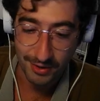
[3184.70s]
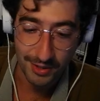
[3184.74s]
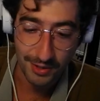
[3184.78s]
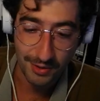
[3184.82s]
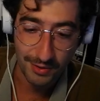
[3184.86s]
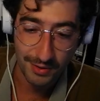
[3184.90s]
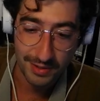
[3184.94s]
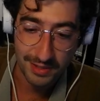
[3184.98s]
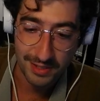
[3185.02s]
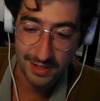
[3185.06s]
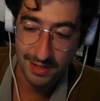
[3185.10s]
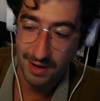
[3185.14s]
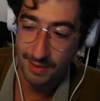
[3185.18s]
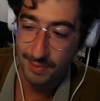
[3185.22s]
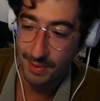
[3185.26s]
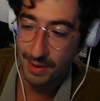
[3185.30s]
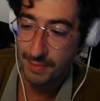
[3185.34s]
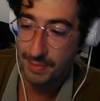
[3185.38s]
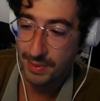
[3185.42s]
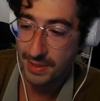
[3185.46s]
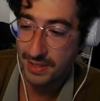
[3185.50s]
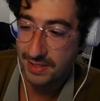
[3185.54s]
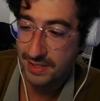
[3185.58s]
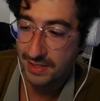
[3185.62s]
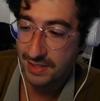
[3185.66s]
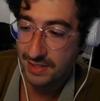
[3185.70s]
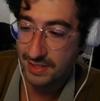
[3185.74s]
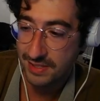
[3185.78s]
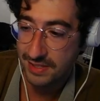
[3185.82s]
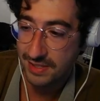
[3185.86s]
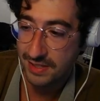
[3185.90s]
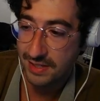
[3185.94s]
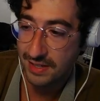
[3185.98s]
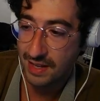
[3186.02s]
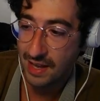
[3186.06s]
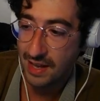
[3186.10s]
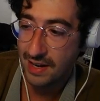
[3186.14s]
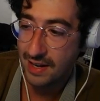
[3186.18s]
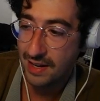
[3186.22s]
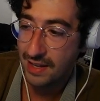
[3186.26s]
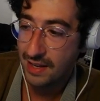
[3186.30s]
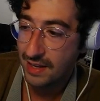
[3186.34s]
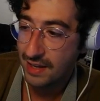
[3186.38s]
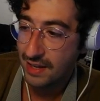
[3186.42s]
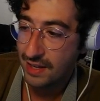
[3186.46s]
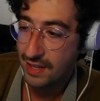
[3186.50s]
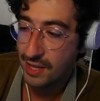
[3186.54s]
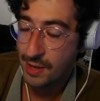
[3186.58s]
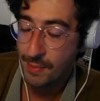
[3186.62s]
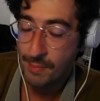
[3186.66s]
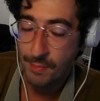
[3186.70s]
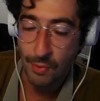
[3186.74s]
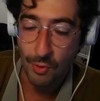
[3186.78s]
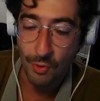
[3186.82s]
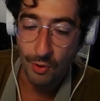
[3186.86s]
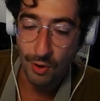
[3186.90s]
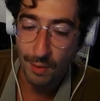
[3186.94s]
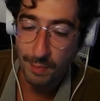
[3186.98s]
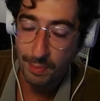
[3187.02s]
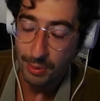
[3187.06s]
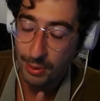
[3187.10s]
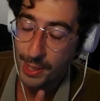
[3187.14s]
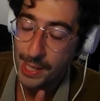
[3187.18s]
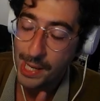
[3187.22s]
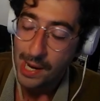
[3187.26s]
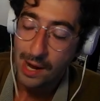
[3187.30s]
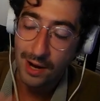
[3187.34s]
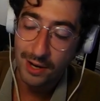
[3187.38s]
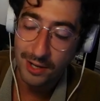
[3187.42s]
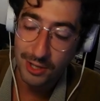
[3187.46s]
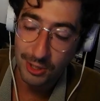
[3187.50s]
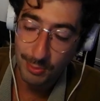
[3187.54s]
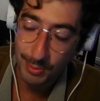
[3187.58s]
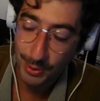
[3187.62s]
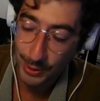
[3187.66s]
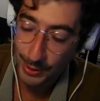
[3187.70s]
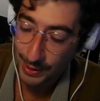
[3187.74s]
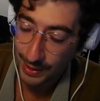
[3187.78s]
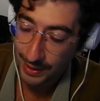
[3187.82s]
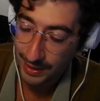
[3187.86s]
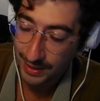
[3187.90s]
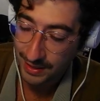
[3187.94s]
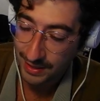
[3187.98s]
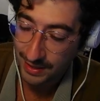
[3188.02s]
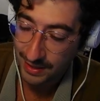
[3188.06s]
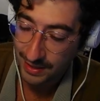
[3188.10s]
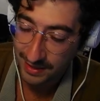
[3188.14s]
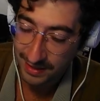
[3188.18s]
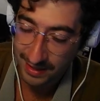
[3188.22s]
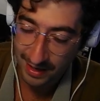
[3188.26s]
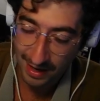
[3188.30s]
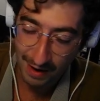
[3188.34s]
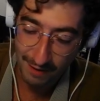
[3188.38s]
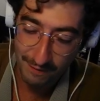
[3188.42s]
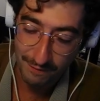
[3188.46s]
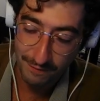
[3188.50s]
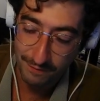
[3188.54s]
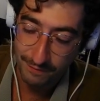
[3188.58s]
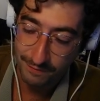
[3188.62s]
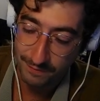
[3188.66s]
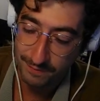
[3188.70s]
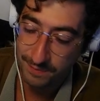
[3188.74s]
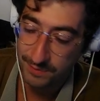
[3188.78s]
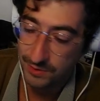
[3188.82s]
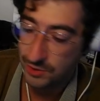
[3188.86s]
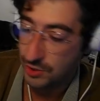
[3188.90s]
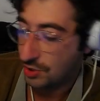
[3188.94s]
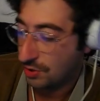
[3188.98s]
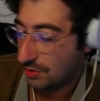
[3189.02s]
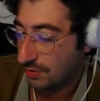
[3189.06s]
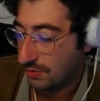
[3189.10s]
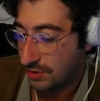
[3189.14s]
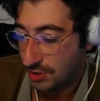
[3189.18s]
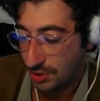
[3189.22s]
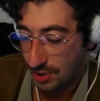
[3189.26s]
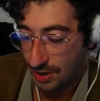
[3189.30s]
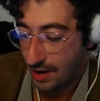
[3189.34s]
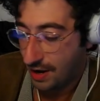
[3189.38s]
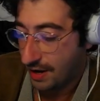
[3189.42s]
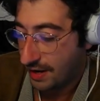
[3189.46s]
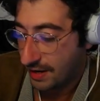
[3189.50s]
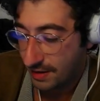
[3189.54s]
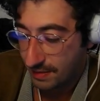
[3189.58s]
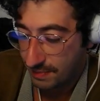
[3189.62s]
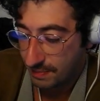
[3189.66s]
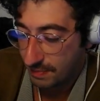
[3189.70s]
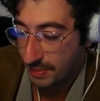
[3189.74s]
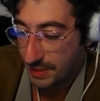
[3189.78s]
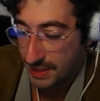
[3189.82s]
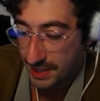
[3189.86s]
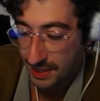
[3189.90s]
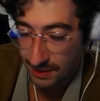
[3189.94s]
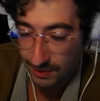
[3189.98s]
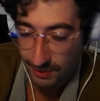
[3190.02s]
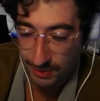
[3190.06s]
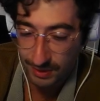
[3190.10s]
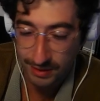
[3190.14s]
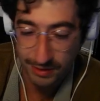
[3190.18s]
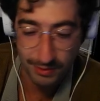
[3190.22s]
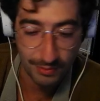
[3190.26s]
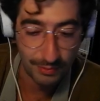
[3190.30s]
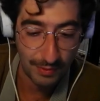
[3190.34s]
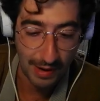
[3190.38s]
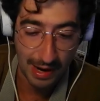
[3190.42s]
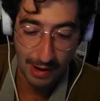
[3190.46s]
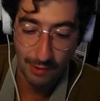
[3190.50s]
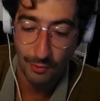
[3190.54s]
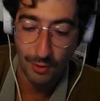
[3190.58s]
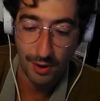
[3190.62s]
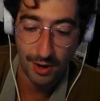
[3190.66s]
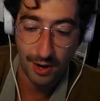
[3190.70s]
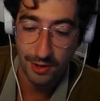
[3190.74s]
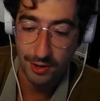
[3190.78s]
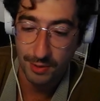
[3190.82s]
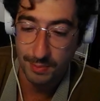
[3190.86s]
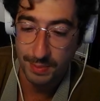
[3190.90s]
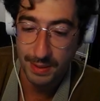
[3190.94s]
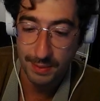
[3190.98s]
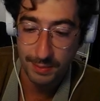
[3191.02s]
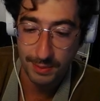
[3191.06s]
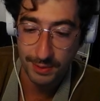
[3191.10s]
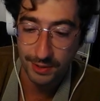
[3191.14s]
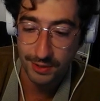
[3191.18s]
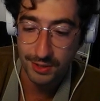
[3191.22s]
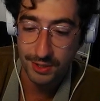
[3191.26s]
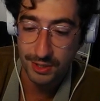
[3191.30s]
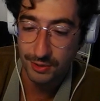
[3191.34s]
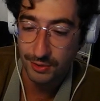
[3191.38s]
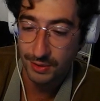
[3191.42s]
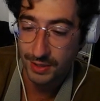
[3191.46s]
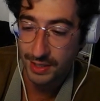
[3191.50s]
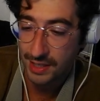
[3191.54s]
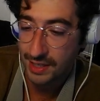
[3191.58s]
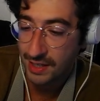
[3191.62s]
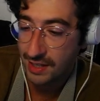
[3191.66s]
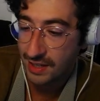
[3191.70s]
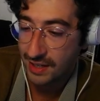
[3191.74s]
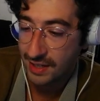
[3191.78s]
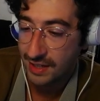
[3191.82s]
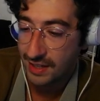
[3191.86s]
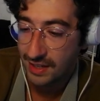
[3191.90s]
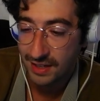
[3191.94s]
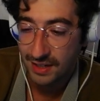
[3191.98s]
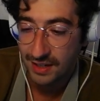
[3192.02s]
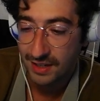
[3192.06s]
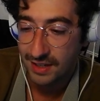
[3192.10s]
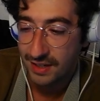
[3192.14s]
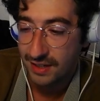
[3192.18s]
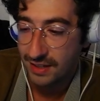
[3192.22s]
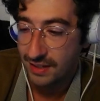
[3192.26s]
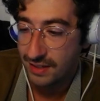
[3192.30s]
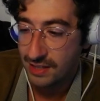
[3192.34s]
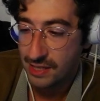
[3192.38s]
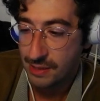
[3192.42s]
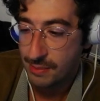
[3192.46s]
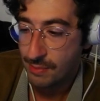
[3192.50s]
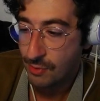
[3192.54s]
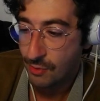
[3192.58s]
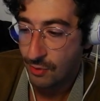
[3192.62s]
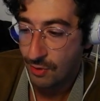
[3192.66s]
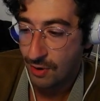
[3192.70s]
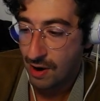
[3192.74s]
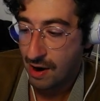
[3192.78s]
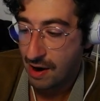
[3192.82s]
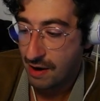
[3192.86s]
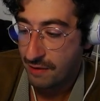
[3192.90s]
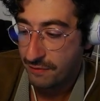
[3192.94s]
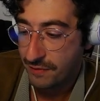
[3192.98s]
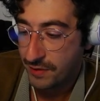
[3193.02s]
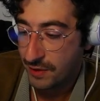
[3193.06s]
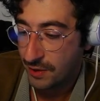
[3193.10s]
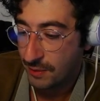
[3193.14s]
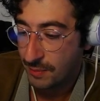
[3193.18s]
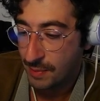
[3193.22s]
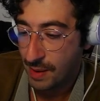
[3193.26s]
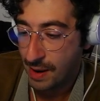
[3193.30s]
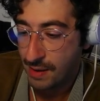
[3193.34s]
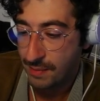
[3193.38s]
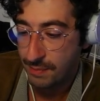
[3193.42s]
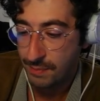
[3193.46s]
It's not my business. And the more preoccupied that I try to be with what other people are doing, the more I feel my